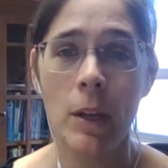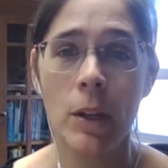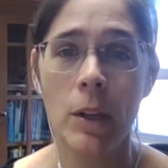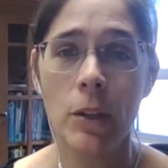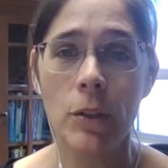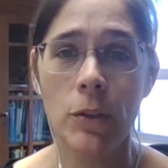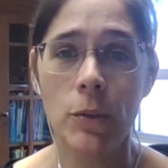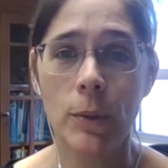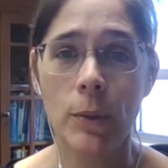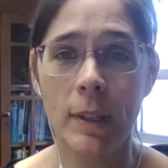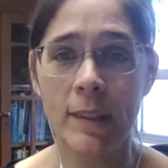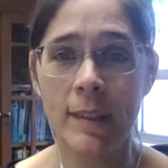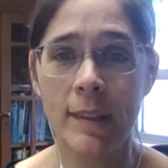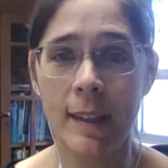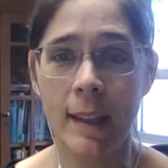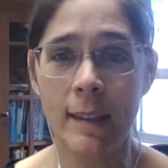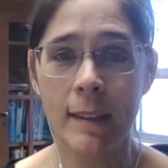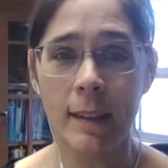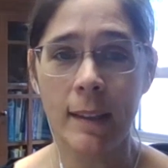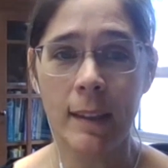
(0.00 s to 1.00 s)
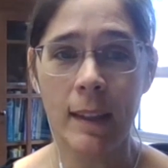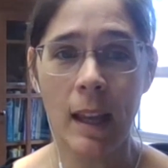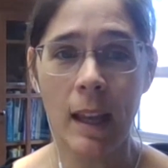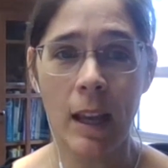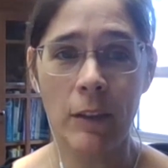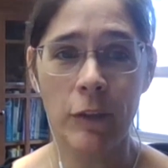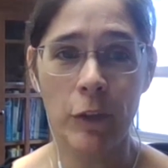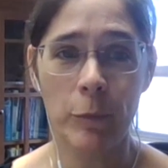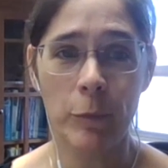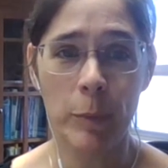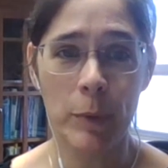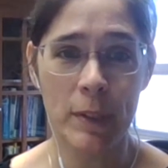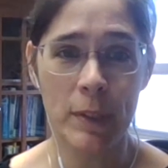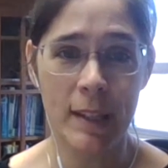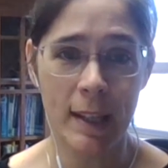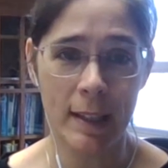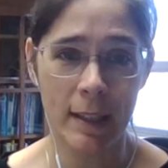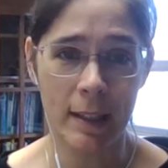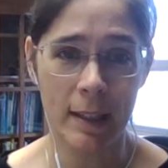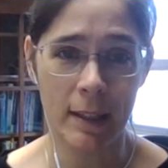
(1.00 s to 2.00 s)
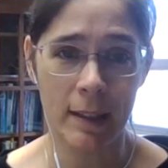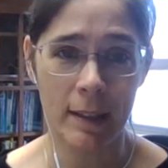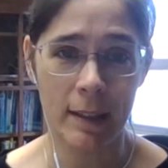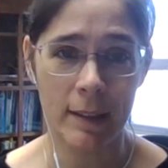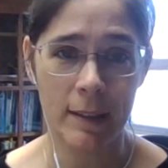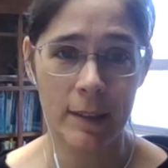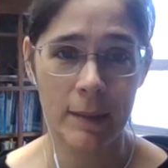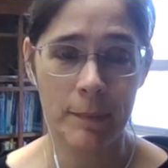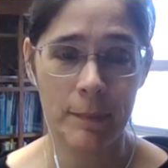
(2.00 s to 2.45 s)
to extend the life of Botanicart?